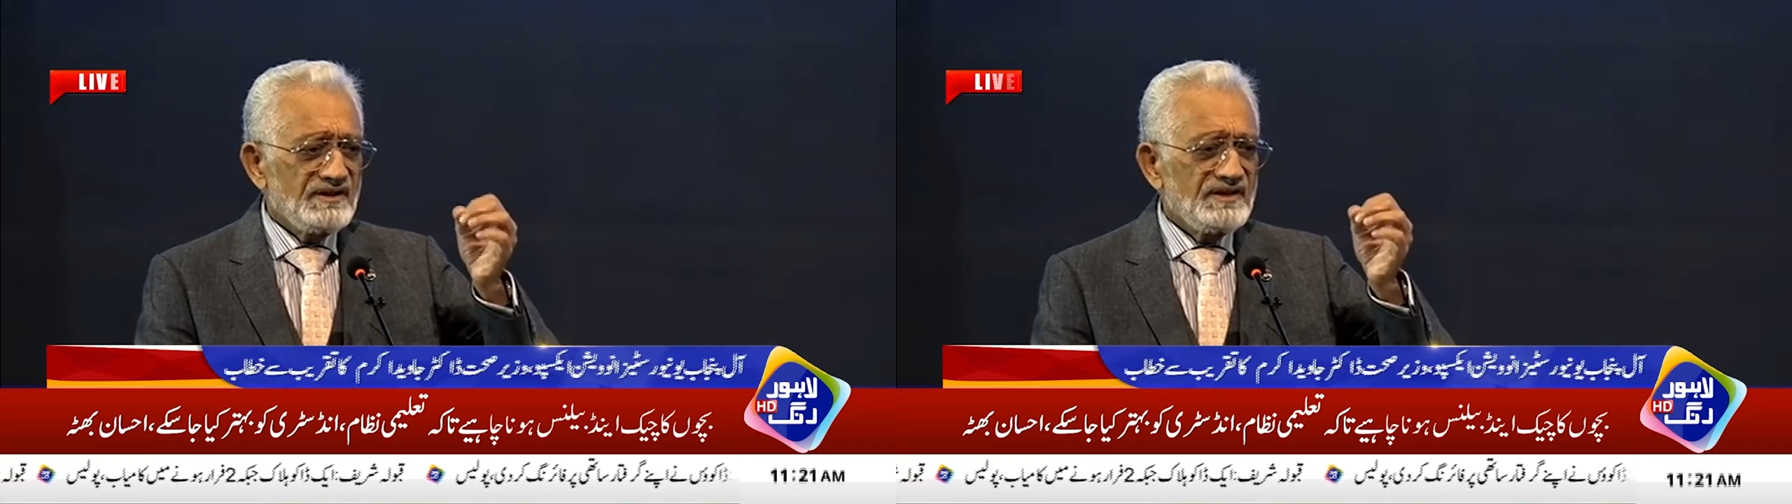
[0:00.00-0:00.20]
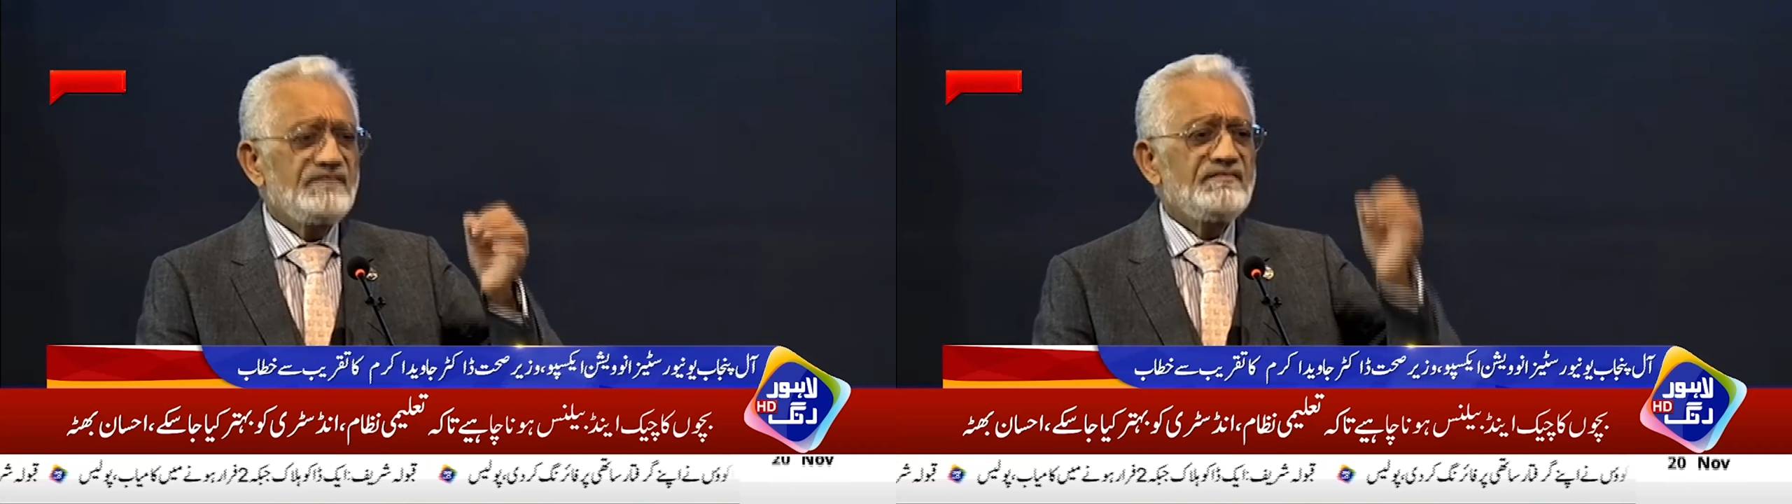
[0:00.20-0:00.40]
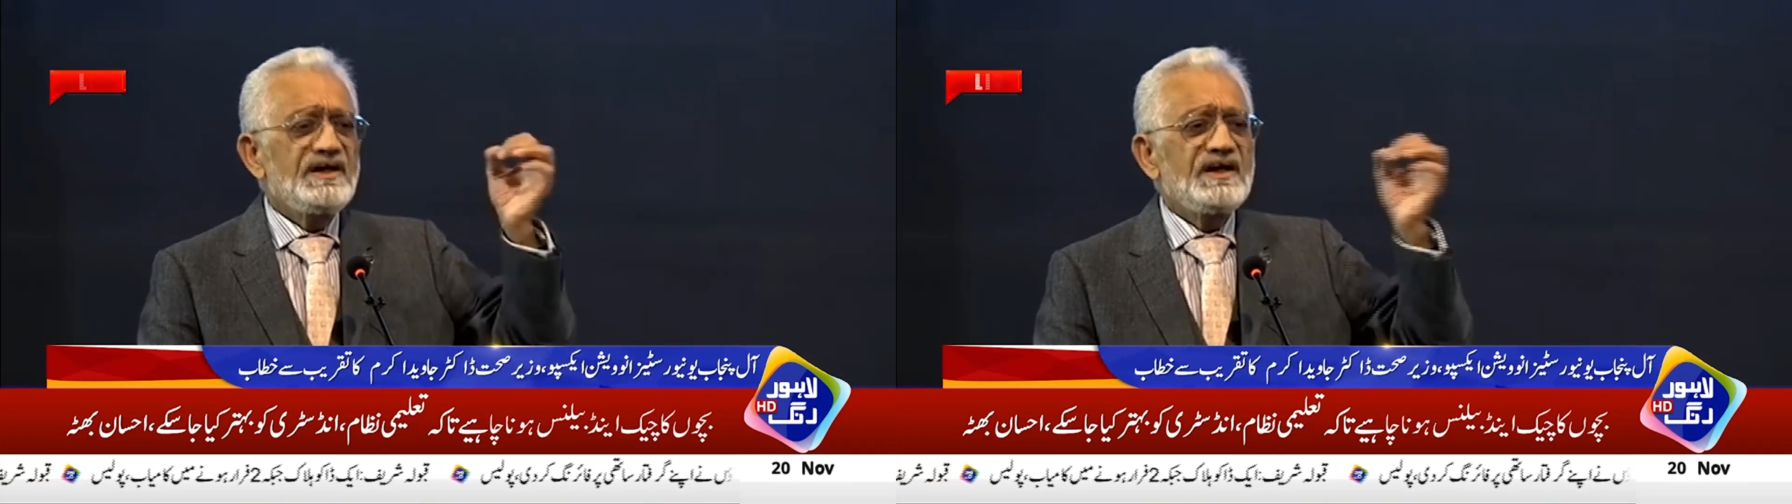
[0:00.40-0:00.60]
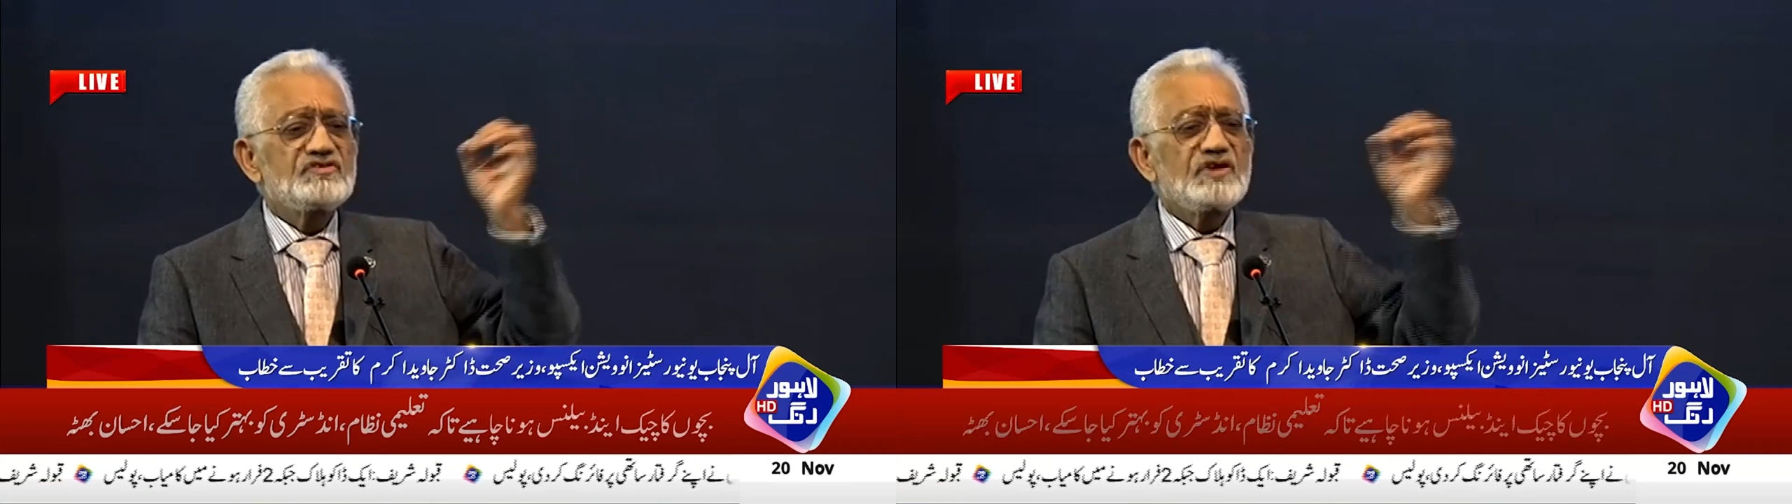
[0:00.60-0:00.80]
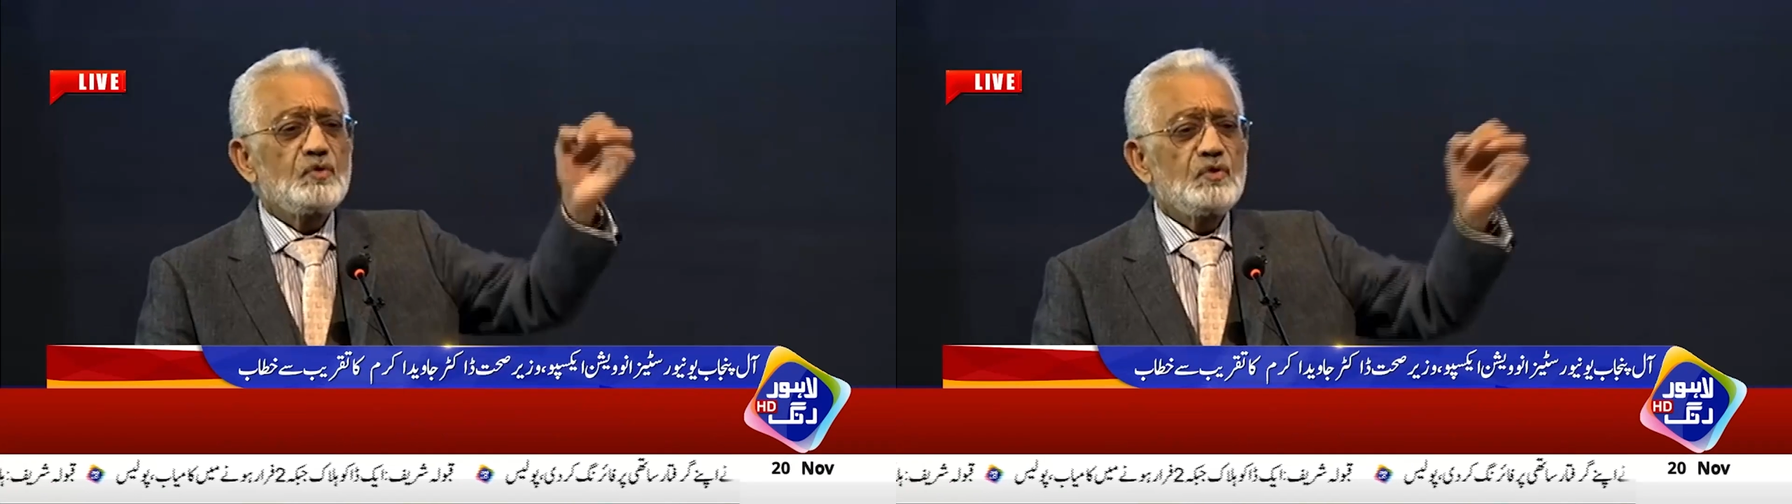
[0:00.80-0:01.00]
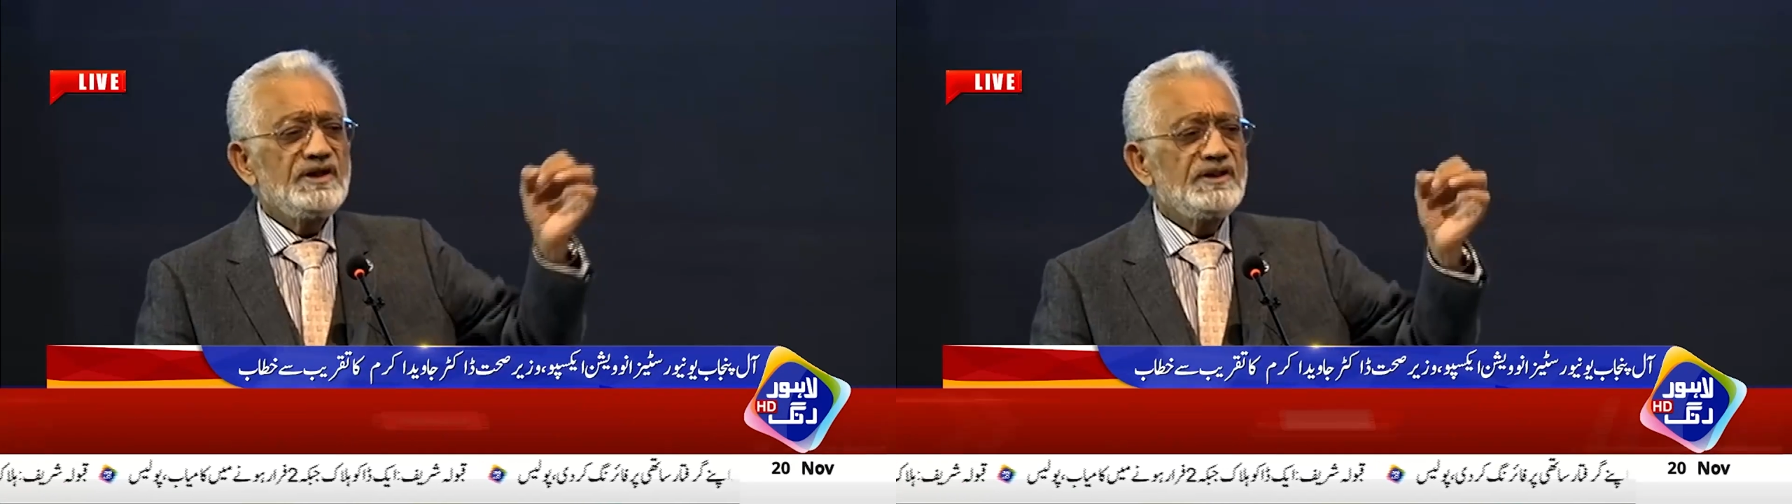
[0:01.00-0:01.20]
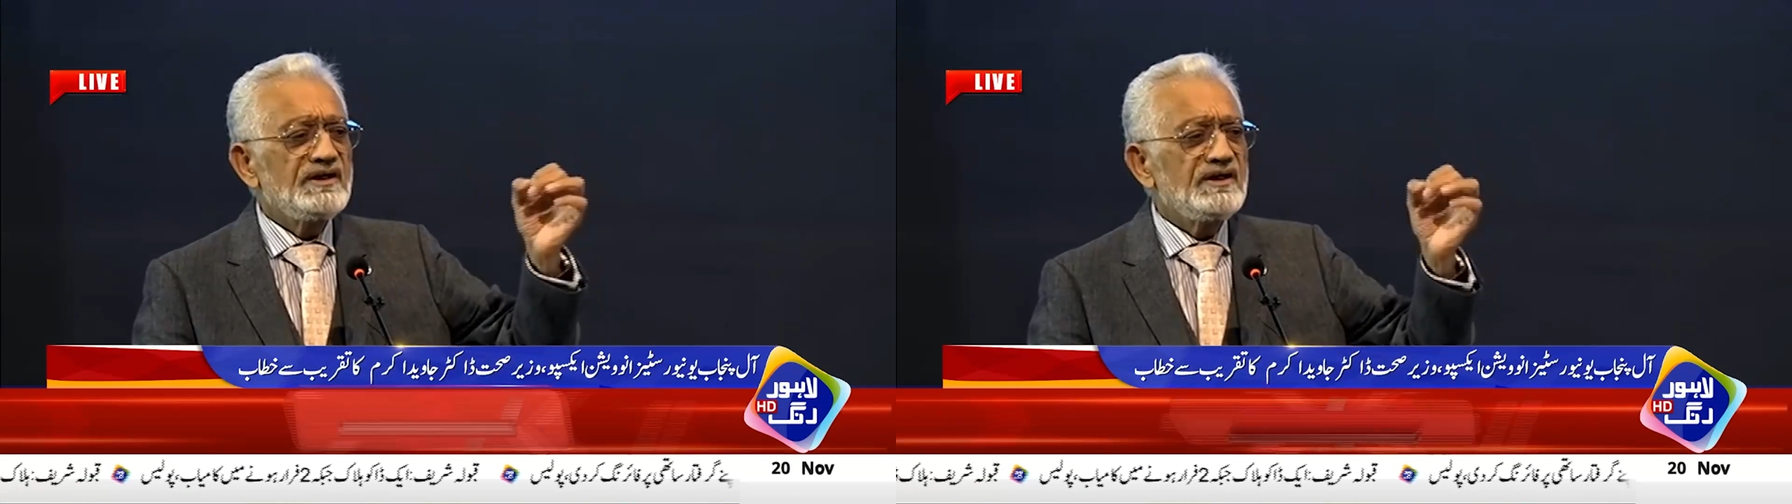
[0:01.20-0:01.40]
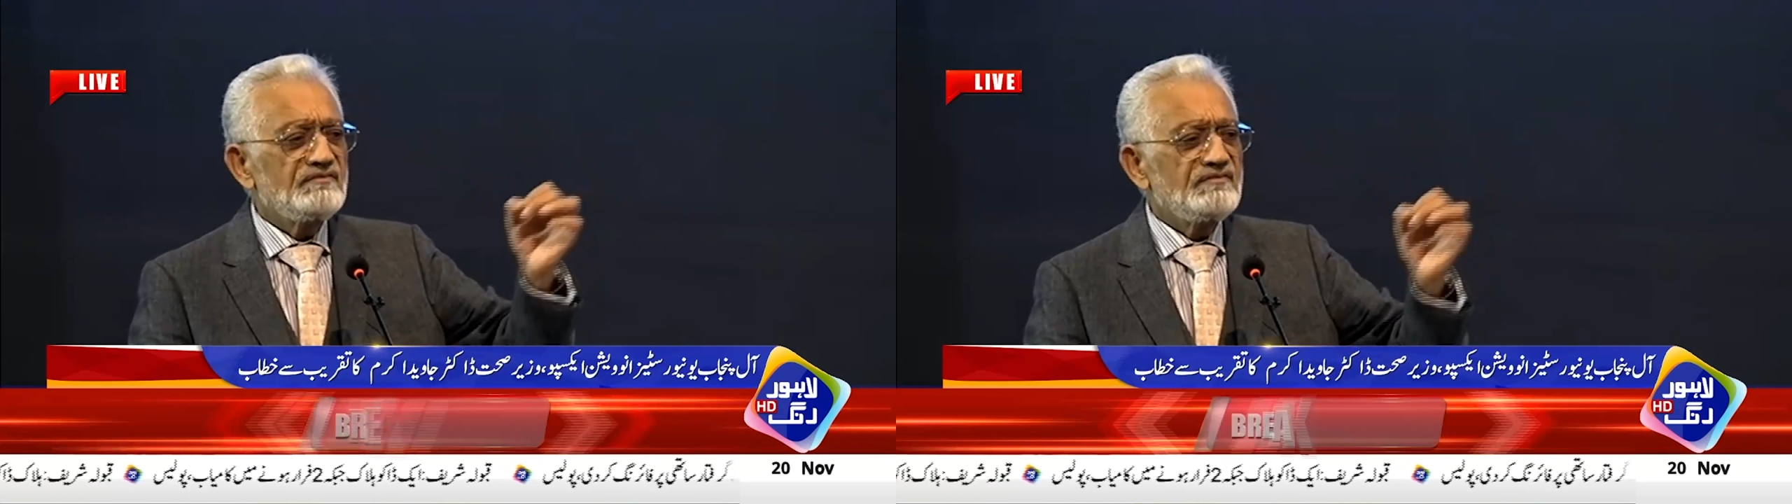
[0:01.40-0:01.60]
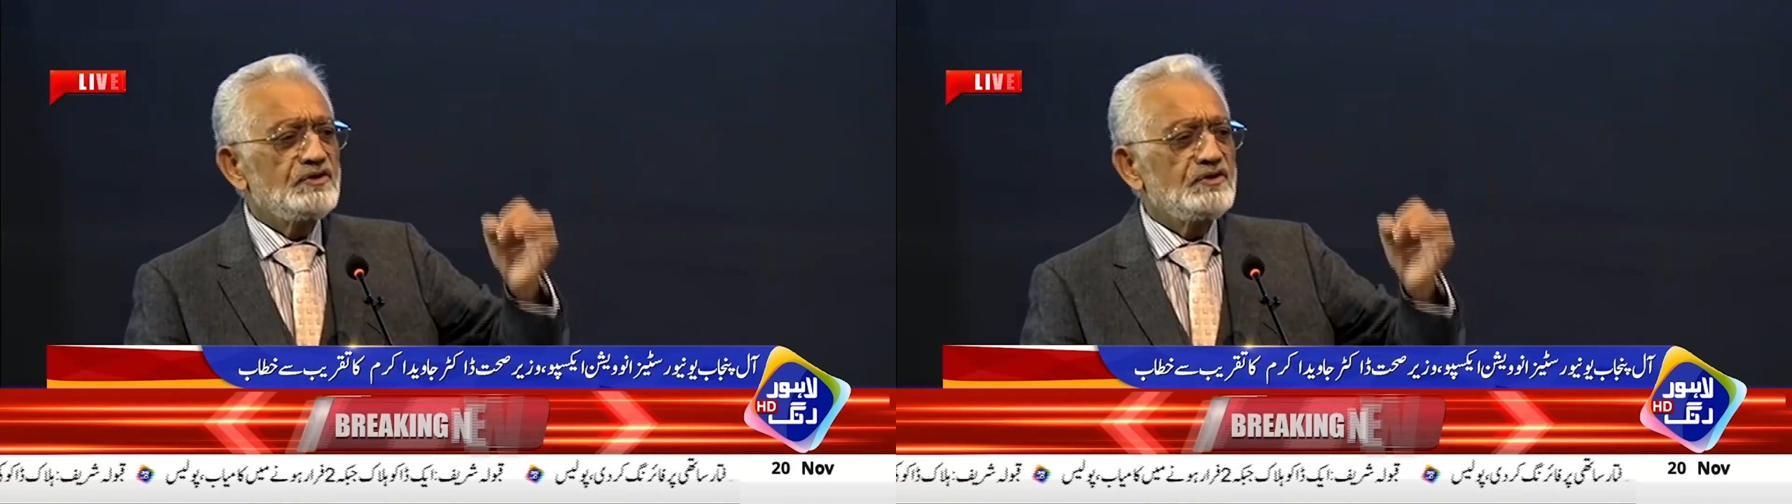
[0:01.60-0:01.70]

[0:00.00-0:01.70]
dividends are only there when